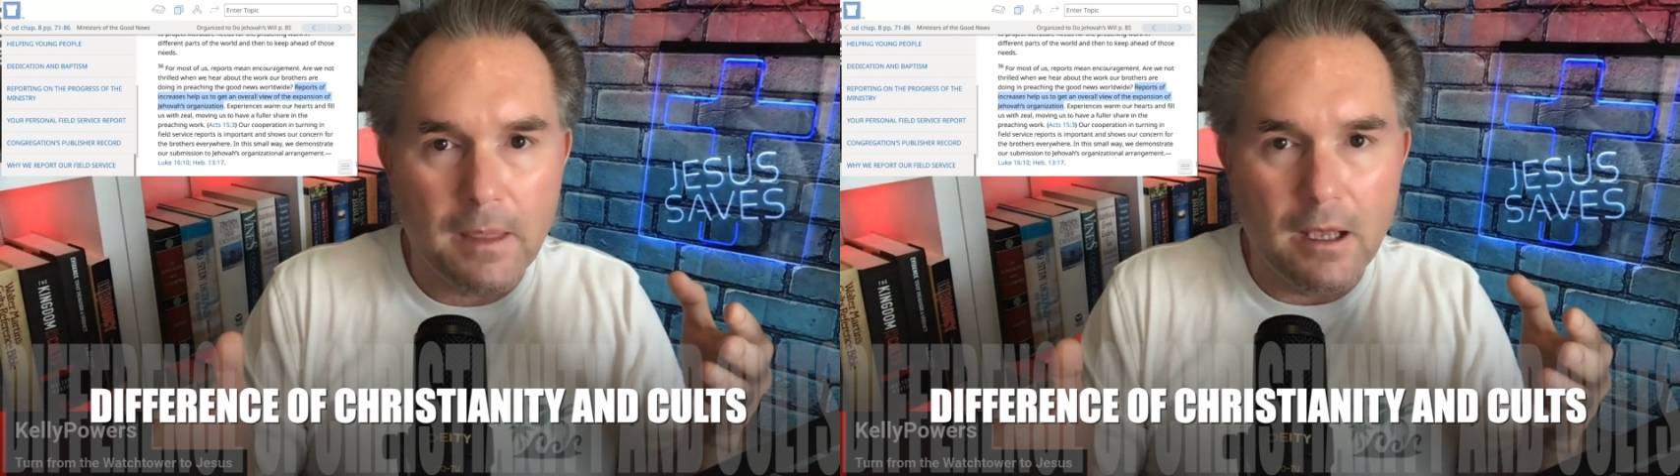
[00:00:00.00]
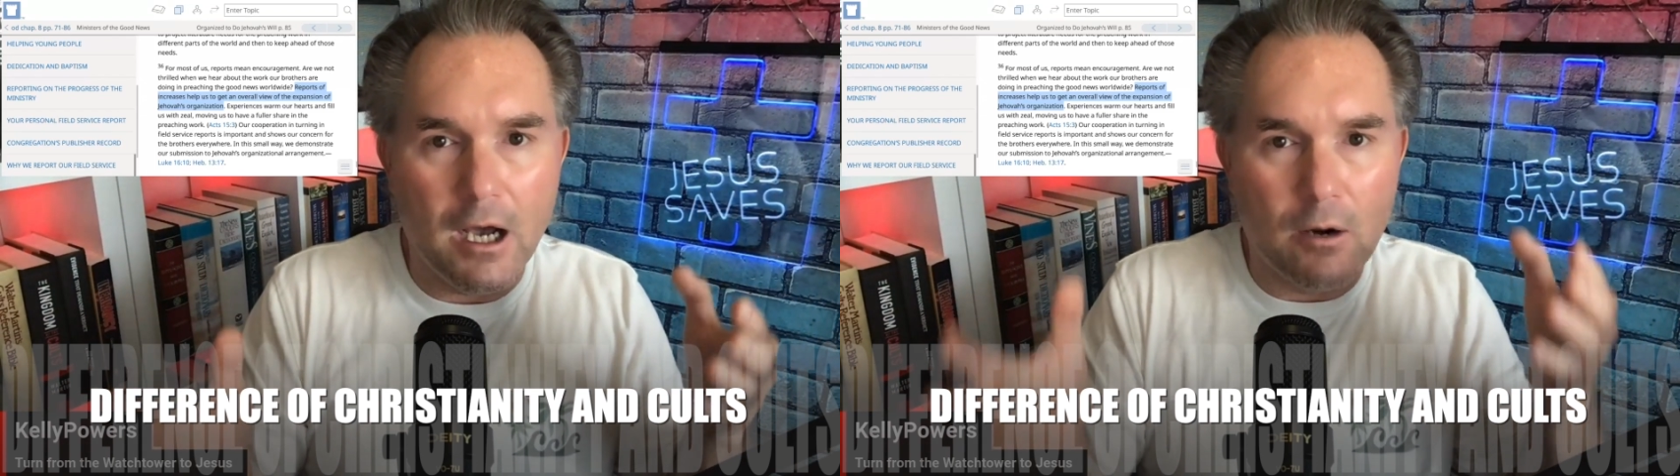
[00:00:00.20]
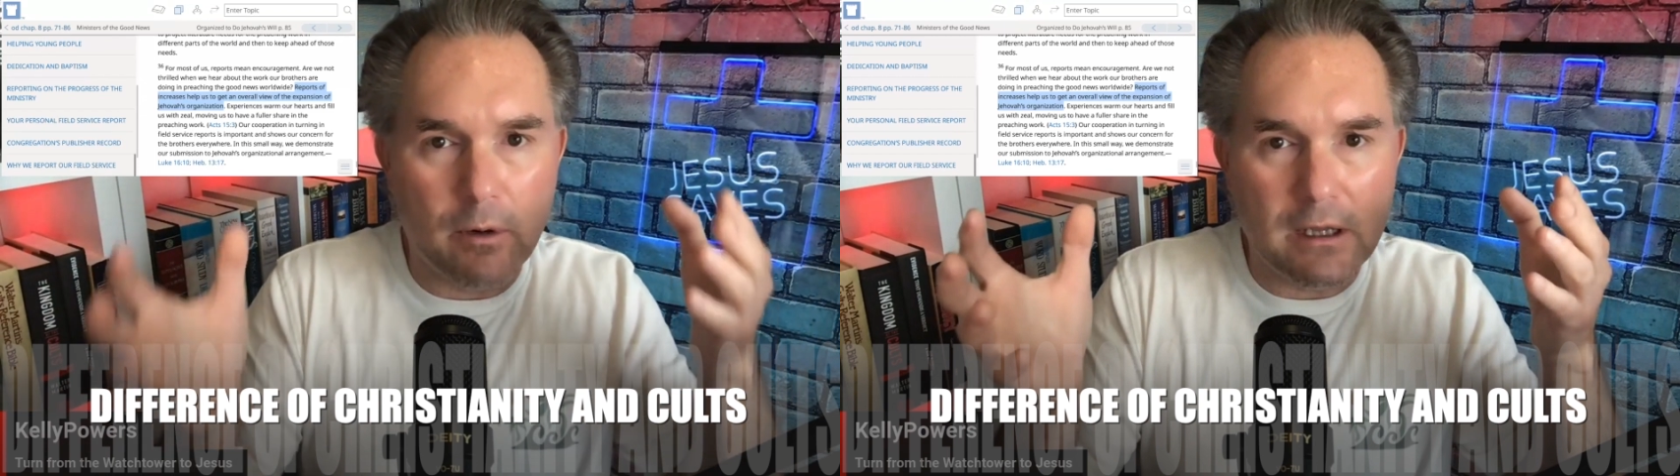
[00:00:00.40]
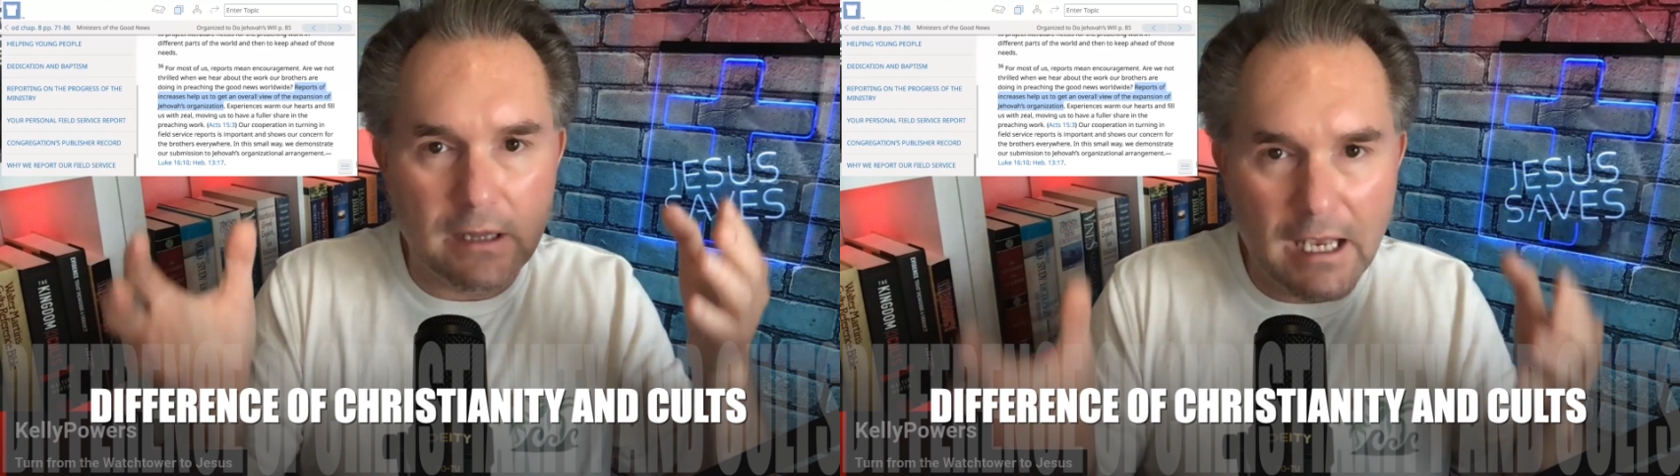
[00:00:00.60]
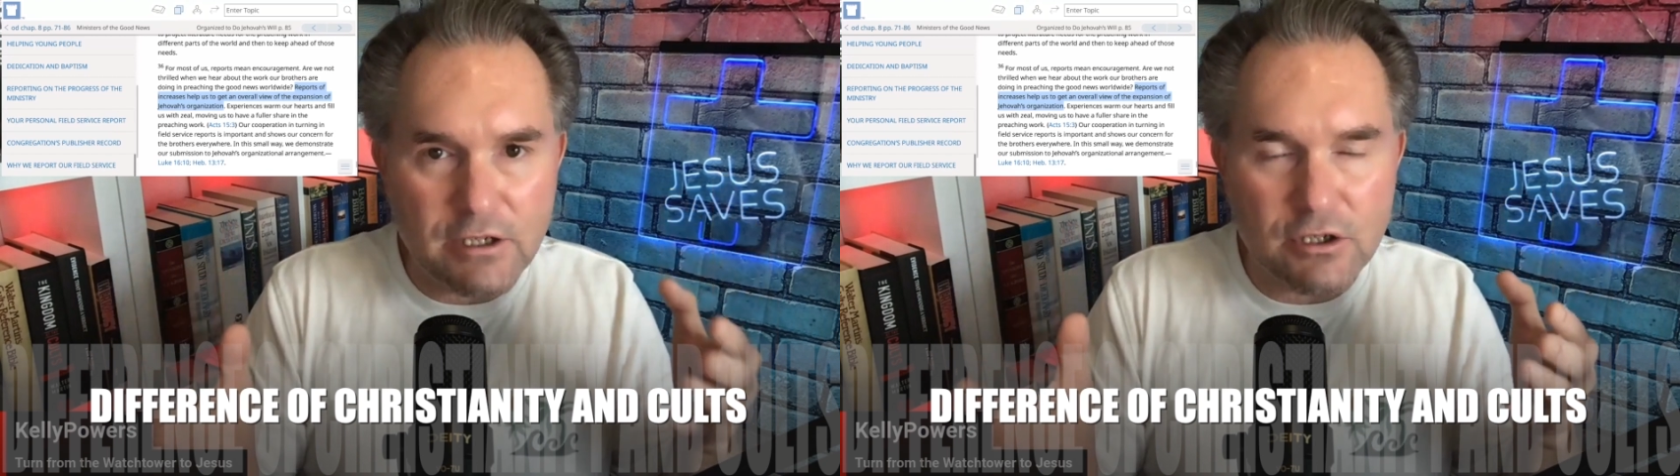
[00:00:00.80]
a
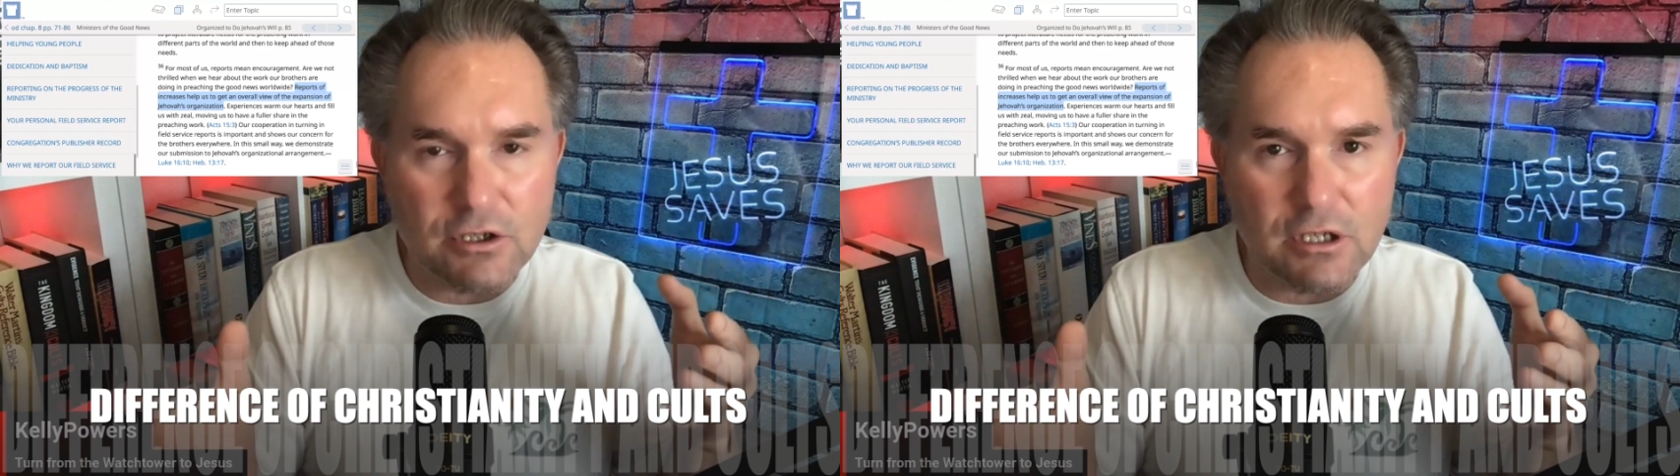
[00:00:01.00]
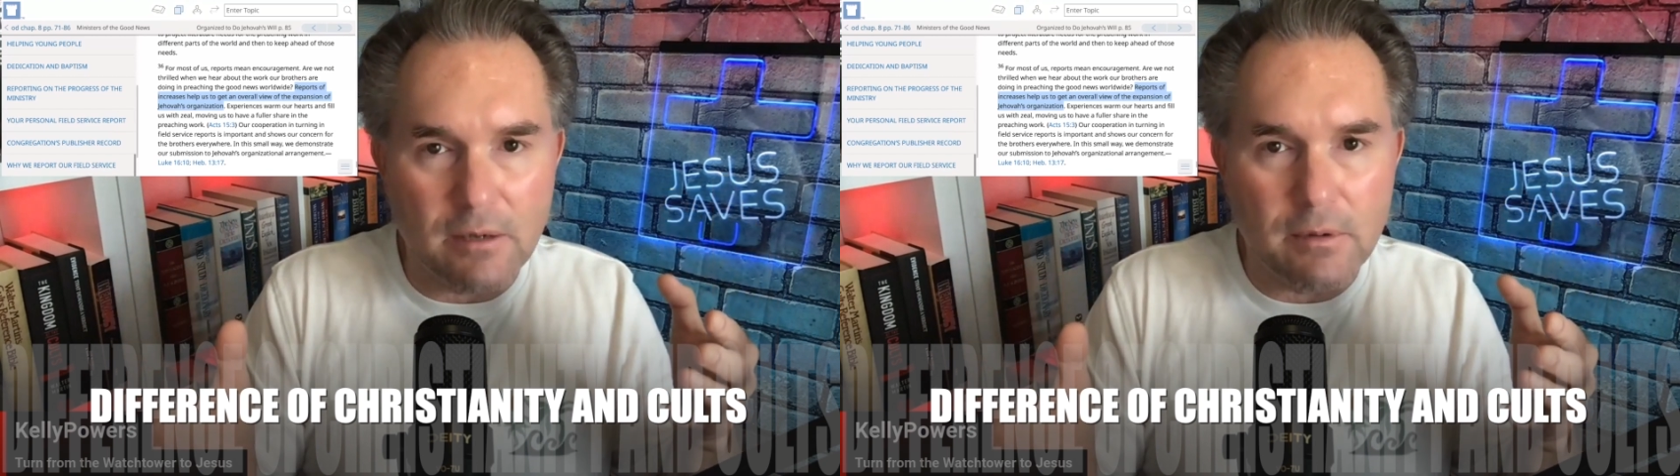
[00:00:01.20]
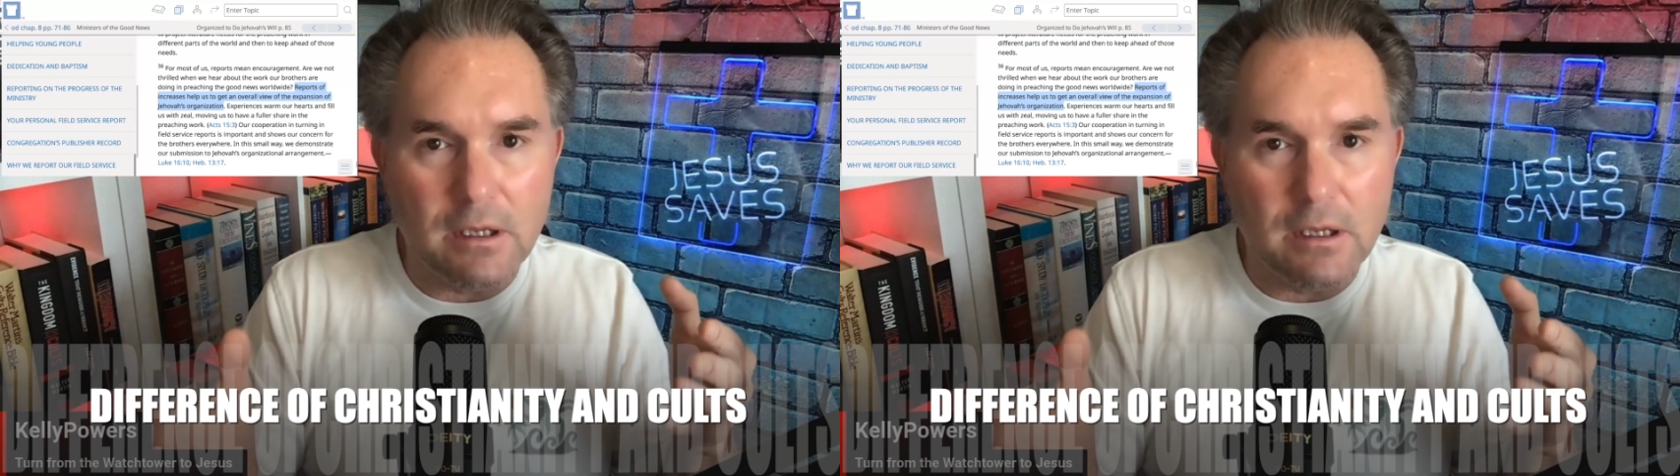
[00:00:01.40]
relationship.